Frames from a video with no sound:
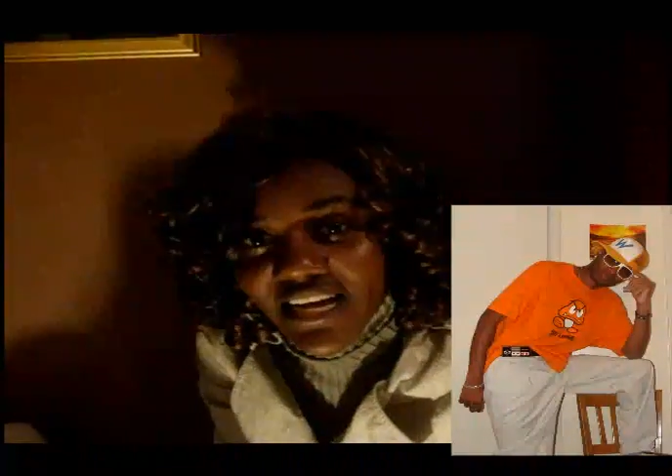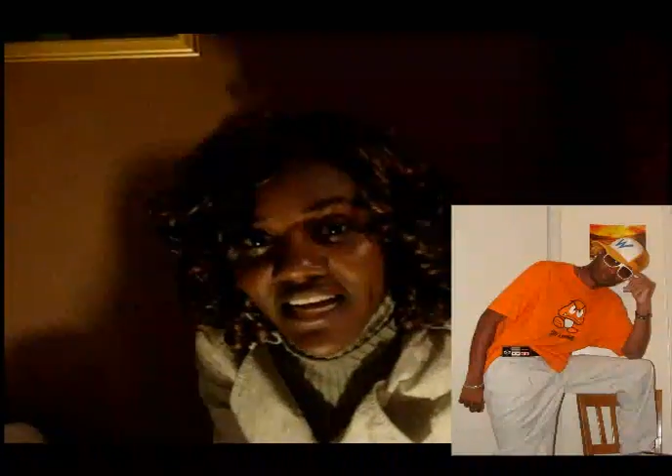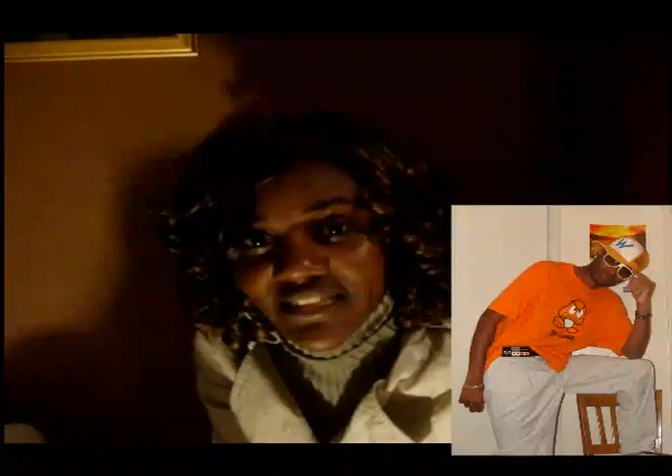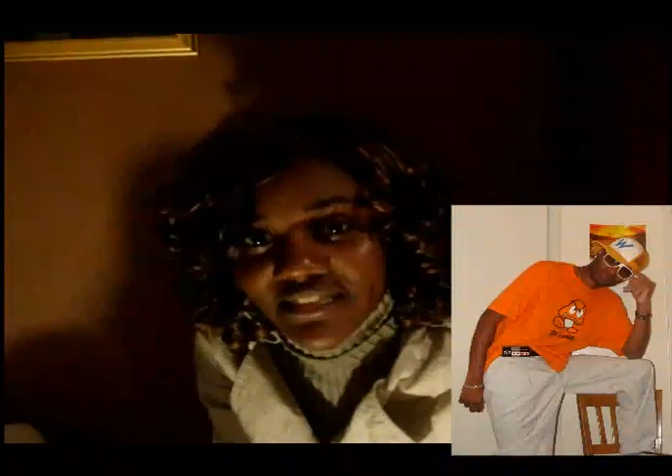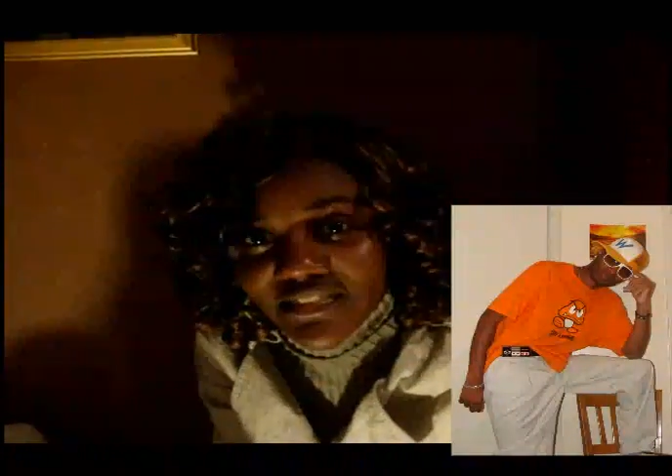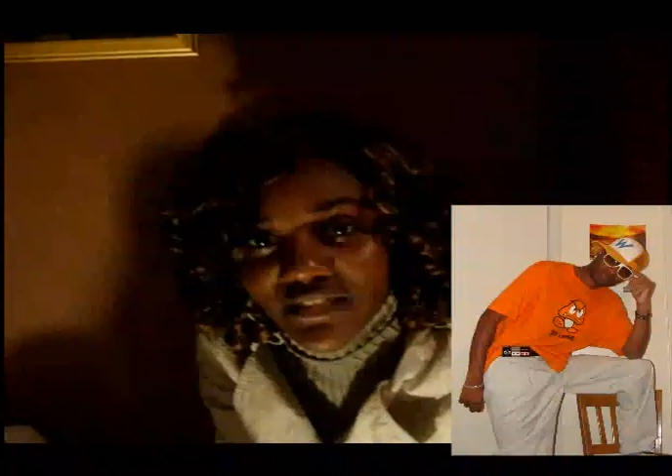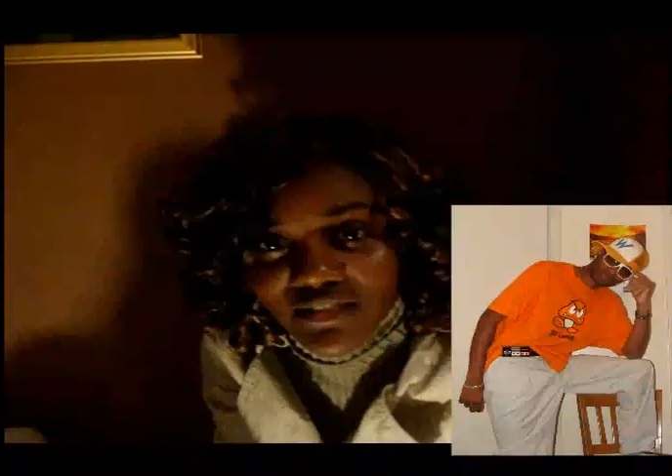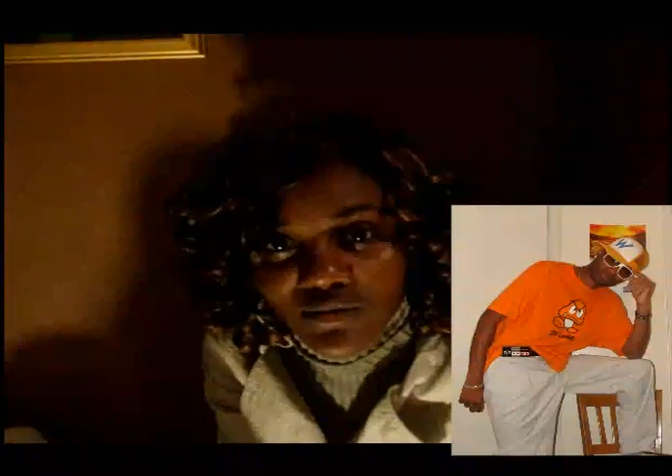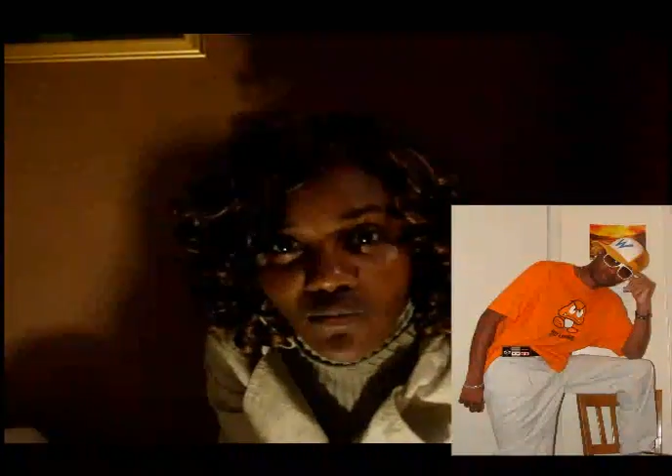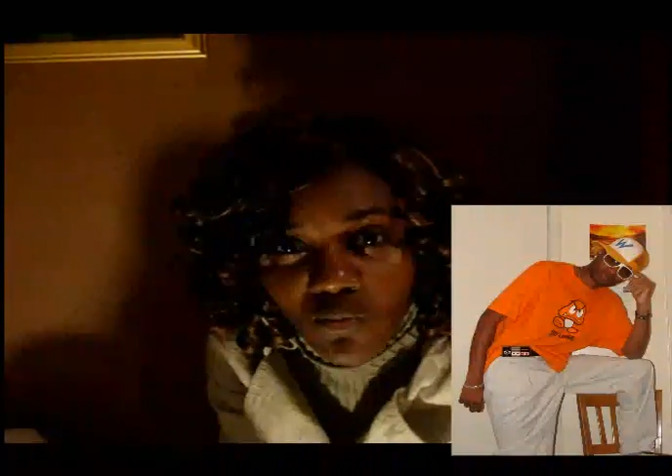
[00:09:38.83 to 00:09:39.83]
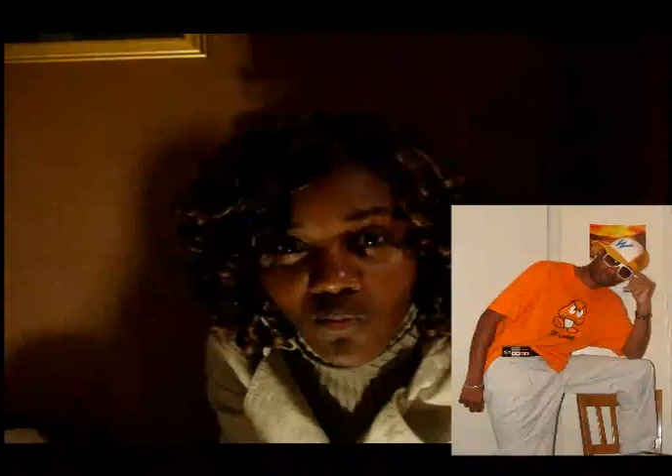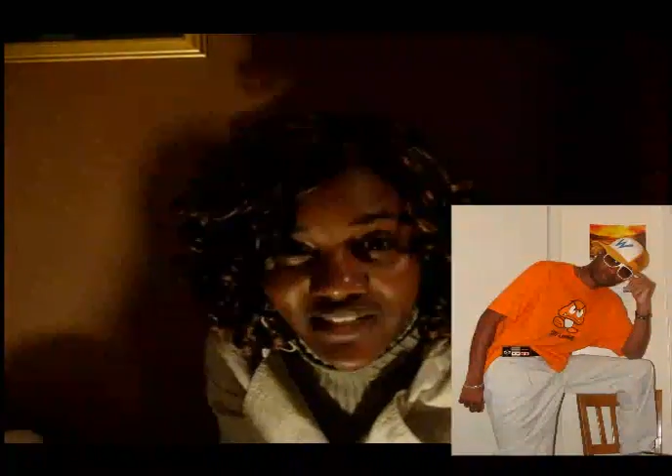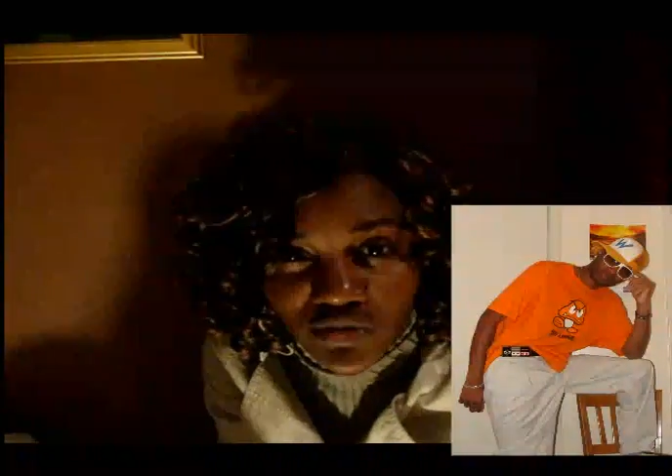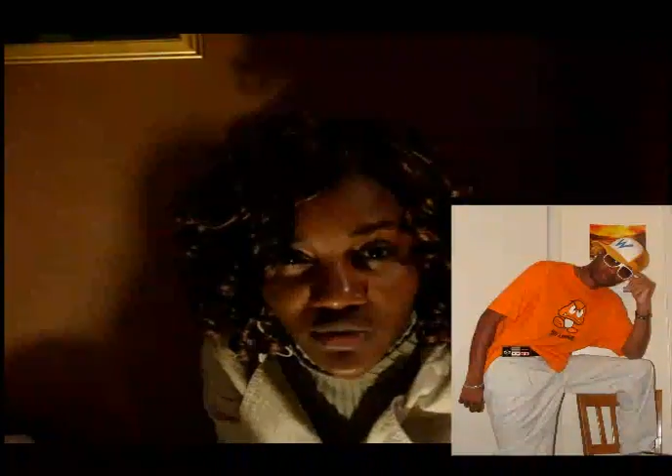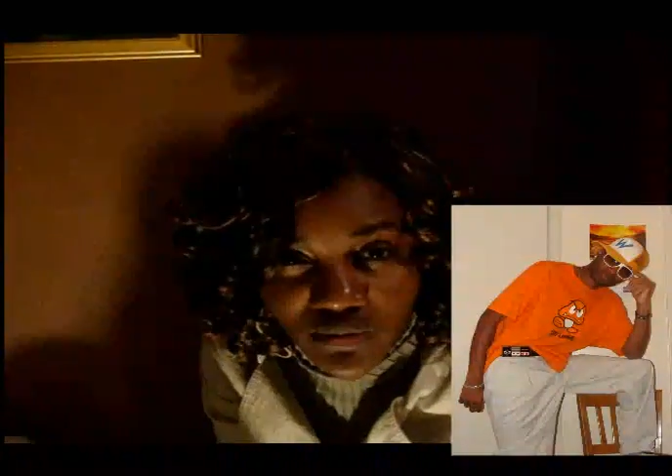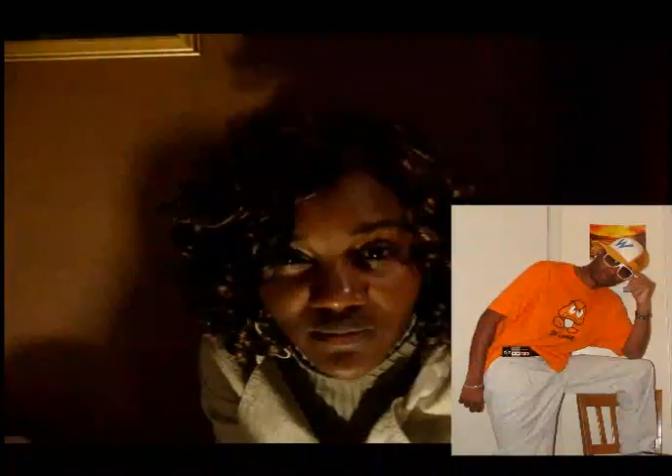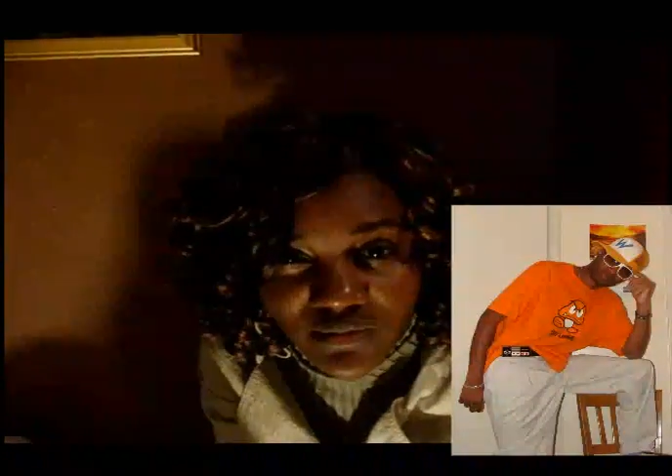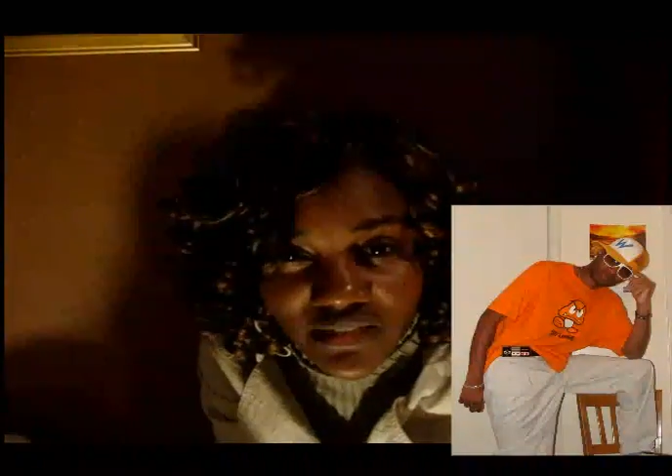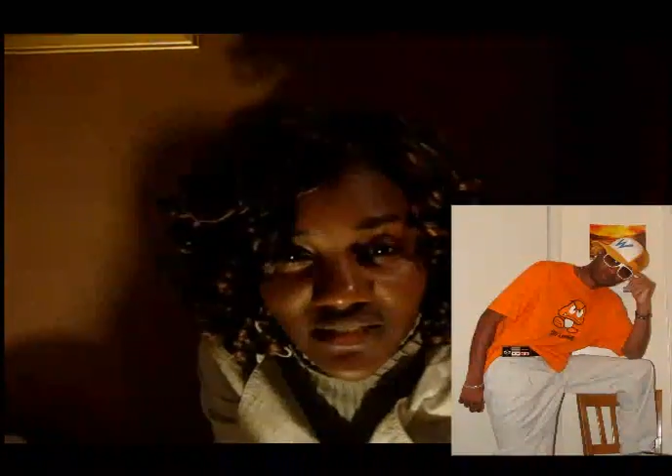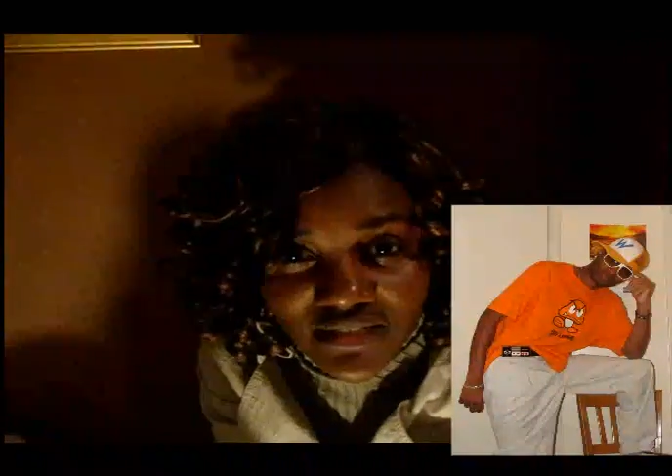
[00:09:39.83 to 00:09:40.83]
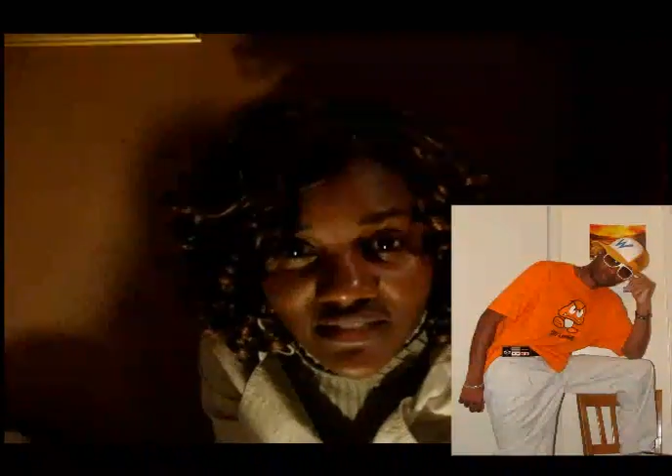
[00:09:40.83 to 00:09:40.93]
and the white shoes.